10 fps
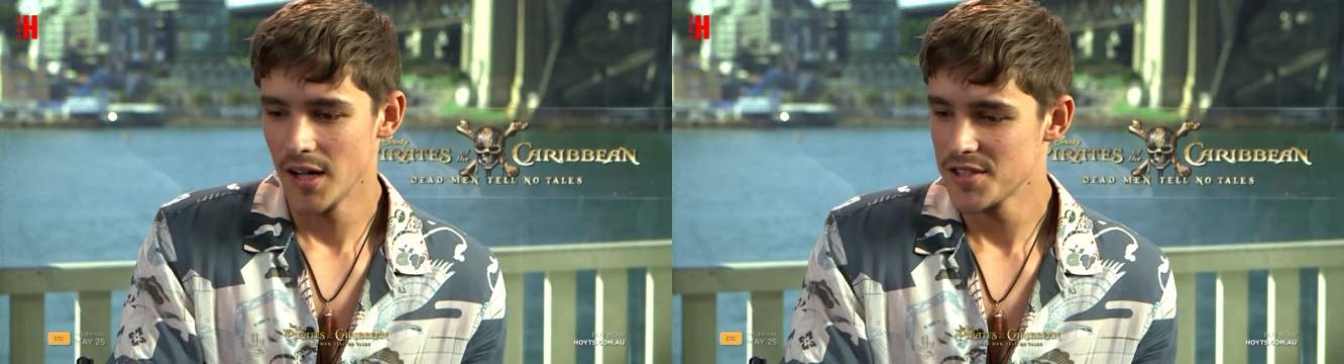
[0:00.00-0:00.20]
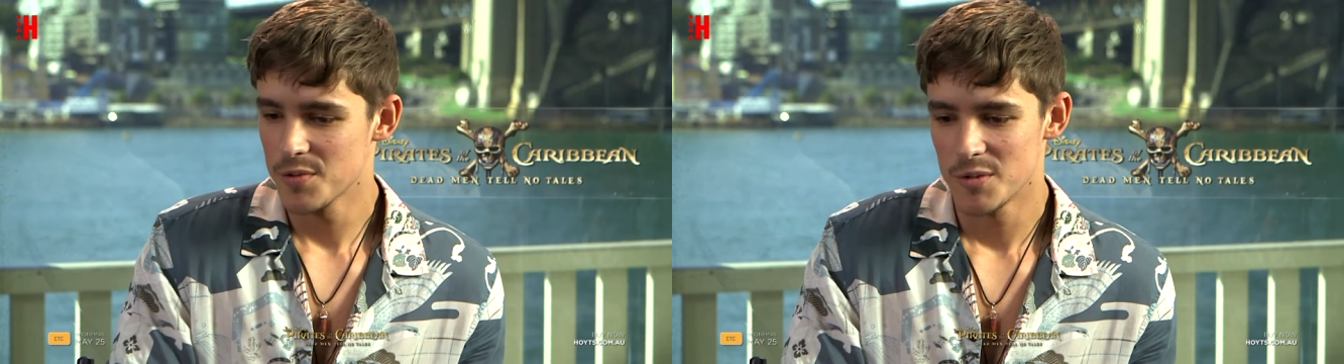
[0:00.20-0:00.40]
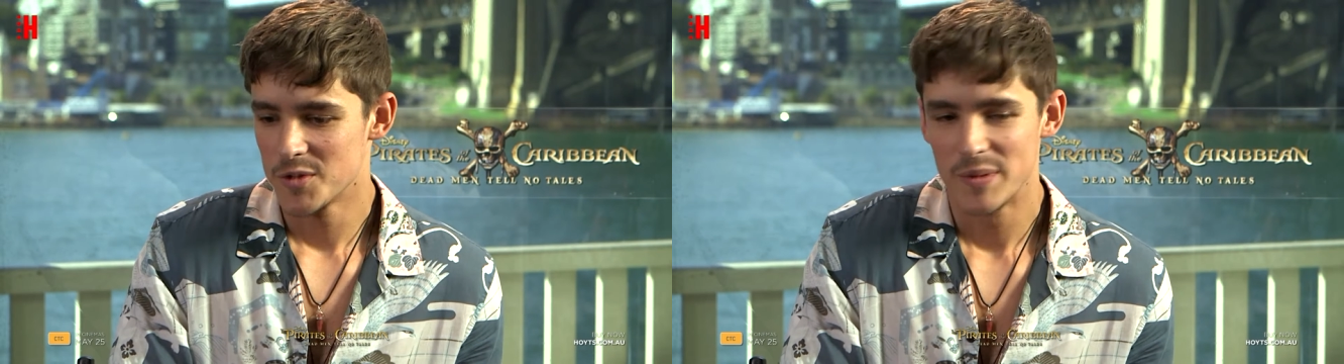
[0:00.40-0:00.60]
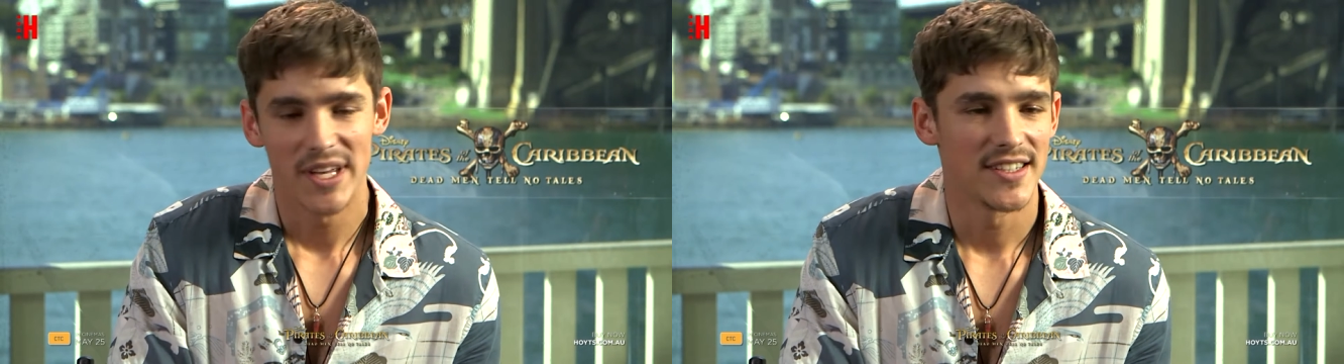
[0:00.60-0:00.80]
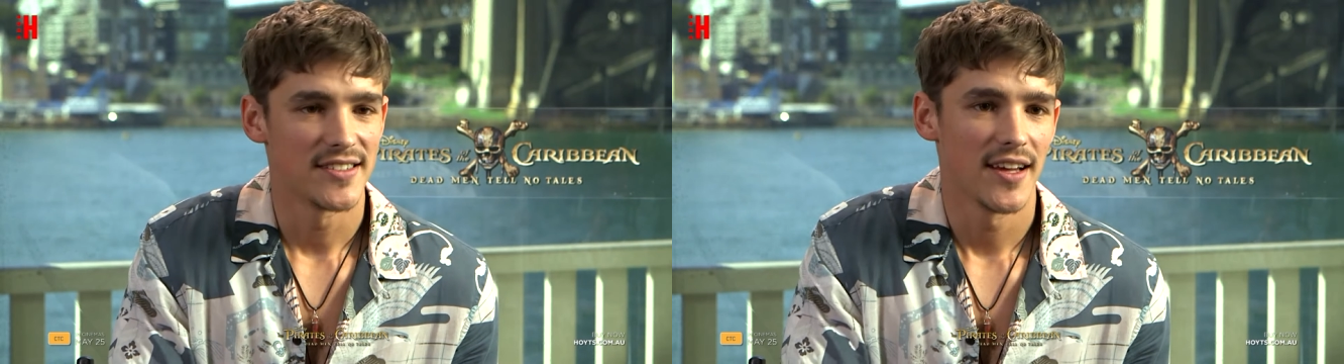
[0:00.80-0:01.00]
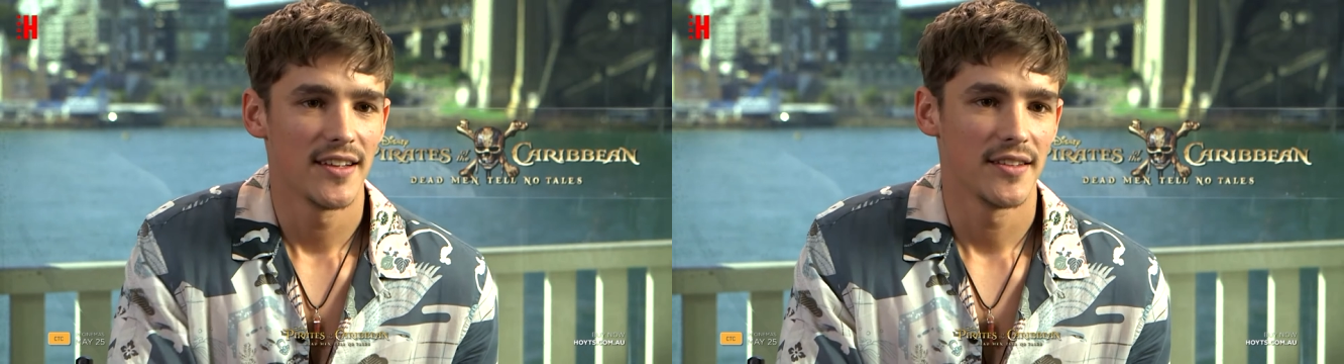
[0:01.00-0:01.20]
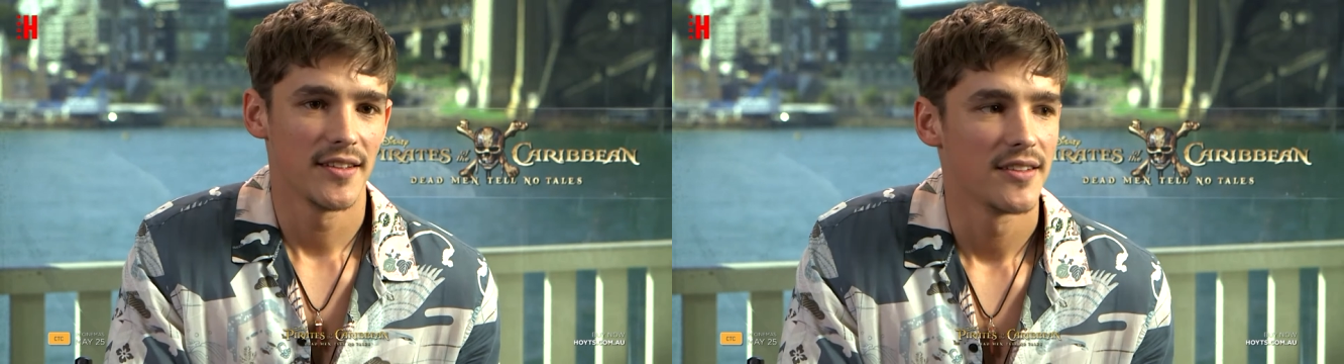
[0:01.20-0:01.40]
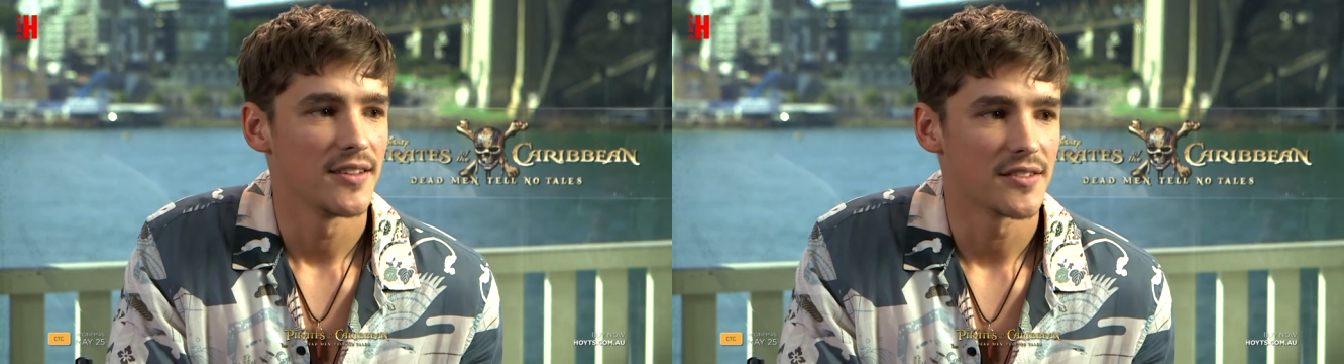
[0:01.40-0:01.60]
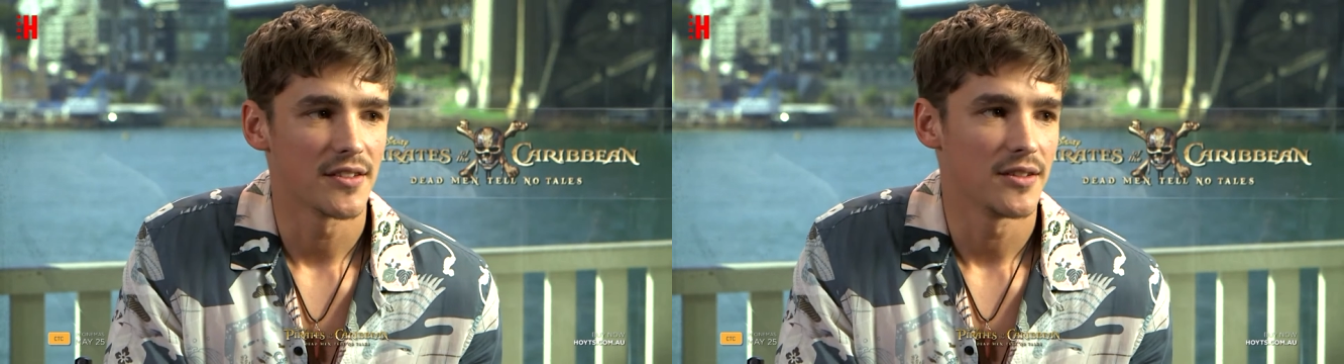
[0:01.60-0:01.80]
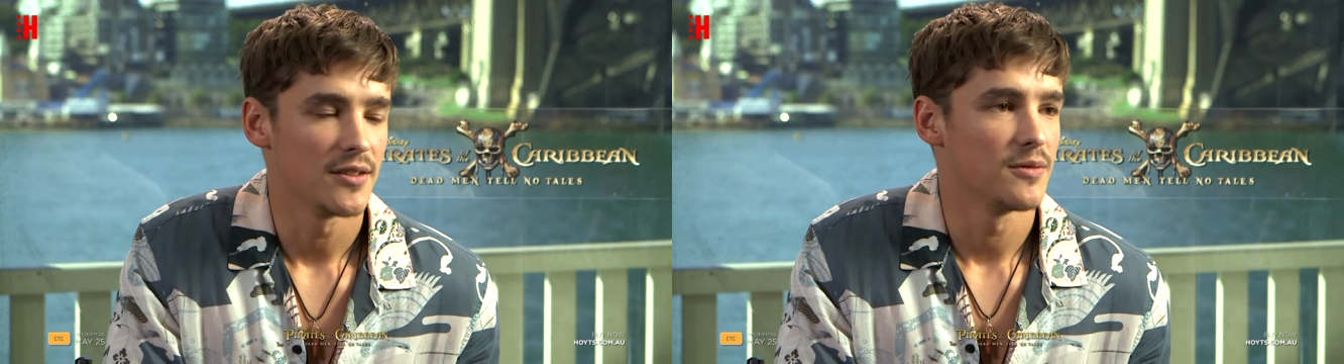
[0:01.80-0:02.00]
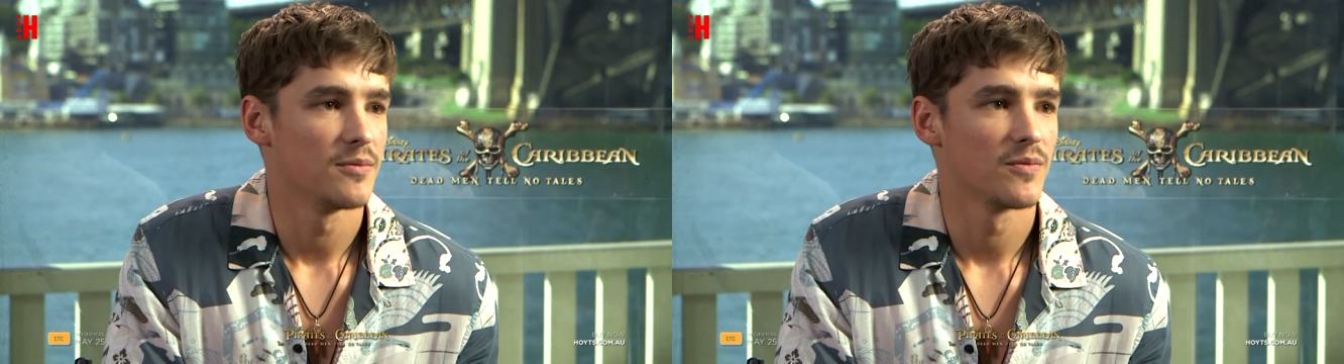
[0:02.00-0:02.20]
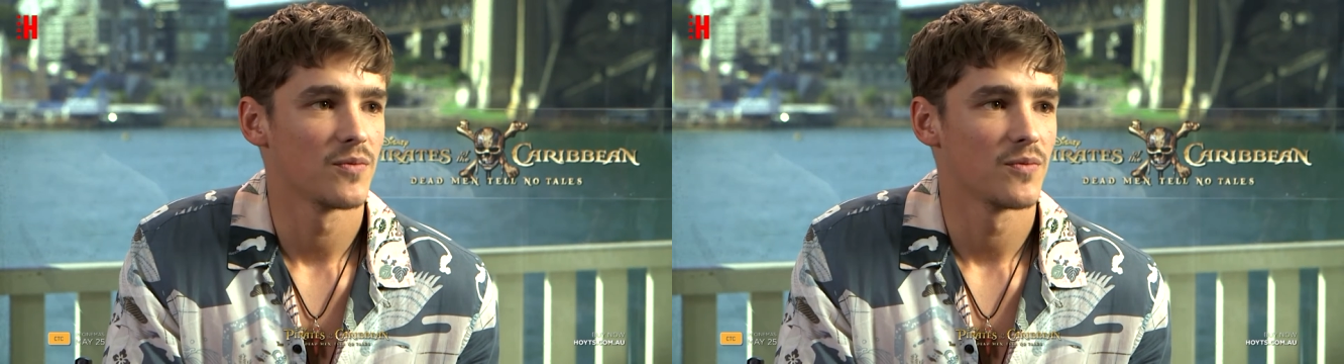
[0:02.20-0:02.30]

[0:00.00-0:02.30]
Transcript: I just want them to be entertained. It's a,